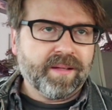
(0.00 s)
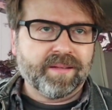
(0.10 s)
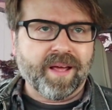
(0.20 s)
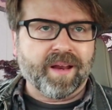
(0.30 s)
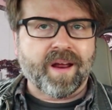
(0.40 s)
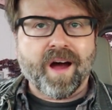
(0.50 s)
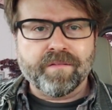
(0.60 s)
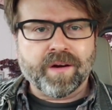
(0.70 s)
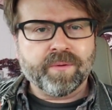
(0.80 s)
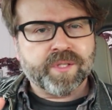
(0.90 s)
that
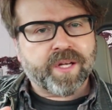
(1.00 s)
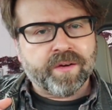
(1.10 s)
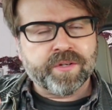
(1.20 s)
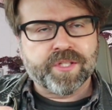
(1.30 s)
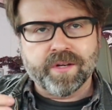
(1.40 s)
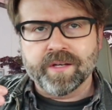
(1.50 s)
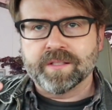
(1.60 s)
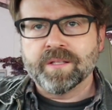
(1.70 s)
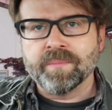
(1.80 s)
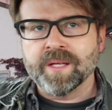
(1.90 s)
I've always understood it
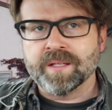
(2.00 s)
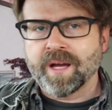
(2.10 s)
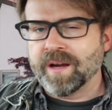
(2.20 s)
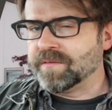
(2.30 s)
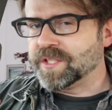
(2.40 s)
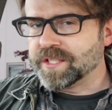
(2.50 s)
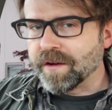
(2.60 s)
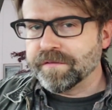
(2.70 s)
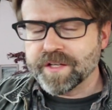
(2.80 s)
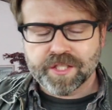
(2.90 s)
to mean kind of
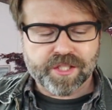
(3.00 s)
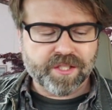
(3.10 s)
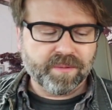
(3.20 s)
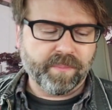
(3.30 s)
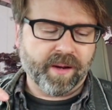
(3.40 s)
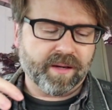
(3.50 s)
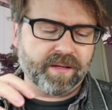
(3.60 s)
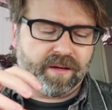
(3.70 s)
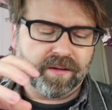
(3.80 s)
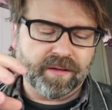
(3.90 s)
selfish, but
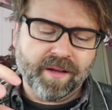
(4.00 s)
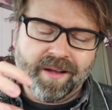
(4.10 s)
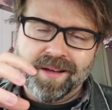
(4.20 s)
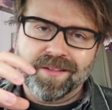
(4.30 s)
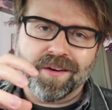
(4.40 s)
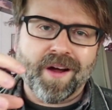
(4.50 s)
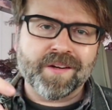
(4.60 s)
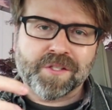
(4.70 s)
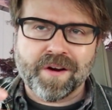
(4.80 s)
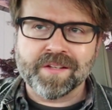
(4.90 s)
they're kind
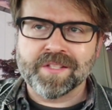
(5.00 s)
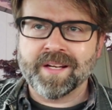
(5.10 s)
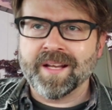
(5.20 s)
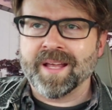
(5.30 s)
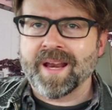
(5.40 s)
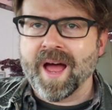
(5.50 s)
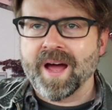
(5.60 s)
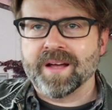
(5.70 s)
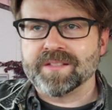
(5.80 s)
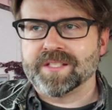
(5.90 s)
of translating it
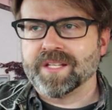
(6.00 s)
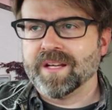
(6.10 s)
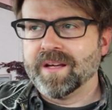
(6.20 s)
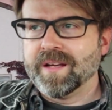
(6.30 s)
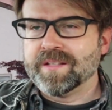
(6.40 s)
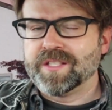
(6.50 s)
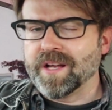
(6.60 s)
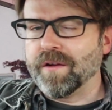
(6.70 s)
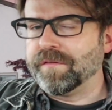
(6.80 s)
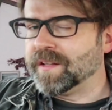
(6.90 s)
as
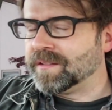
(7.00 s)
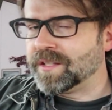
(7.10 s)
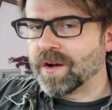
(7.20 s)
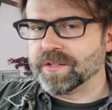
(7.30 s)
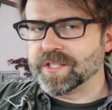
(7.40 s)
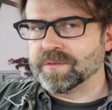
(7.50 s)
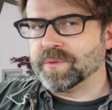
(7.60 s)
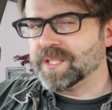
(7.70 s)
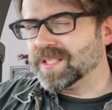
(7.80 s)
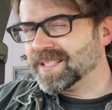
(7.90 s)
self-indulgent,
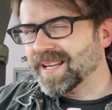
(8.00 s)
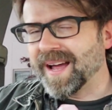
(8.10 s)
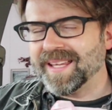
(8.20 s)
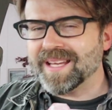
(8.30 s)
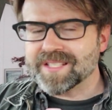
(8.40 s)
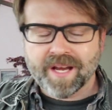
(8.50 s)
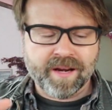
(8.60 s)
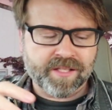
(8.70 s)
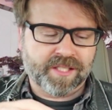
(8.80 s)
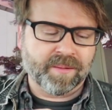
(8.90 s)
which is, I guess,
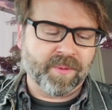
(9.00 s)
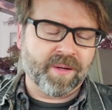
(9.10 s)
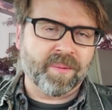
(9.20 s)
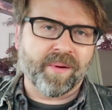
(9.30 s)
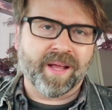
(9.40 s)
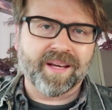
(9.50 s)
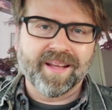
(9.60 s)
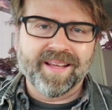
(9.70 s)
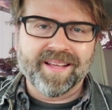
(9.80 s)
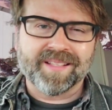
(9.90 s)
kind of similar, but
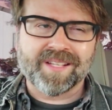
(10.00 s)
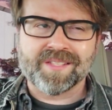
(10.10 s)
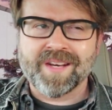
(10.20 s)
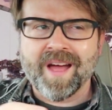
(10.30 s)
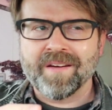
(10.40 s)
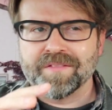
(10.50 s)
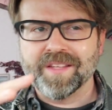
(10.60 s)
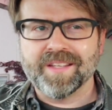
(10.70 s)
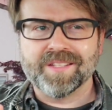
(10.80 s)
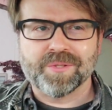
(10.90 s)
it doesn't have
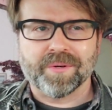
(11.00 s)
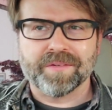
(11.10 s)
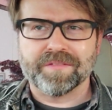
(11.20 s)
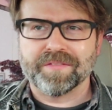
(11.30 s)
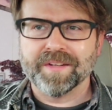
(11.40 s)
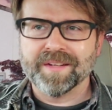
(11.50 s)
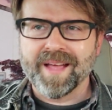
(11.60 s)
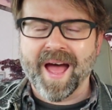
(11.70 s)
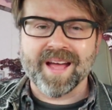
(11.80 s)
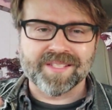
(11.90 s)
the sort of
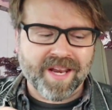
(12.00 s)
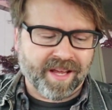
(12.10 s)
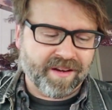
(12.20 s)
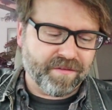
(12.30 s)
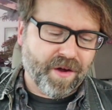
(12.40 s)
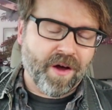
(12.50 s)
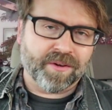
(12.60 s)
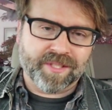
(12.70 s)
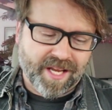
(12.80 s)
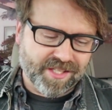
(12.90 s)
as negative
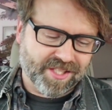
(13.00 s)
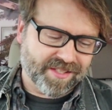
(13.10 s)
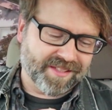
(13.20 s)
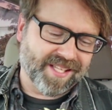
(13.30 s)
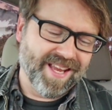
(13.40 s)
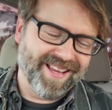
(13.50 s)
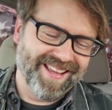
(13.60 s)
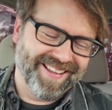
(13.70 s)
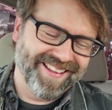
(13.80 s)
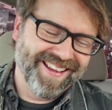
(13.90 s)
connotations.
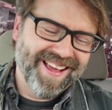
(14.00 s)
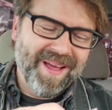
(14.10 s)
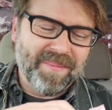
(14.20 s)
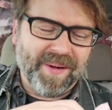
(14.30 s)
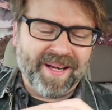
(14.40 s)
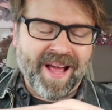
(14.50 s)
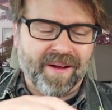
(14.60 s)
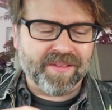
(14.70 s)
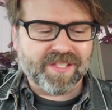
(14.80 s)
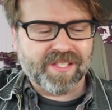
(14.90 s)
But
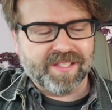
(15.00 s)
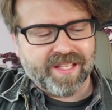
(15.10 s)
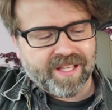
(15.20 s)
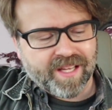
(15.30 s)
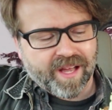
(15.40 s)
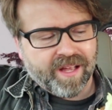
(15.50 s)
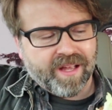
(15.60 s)
anyhow, this is the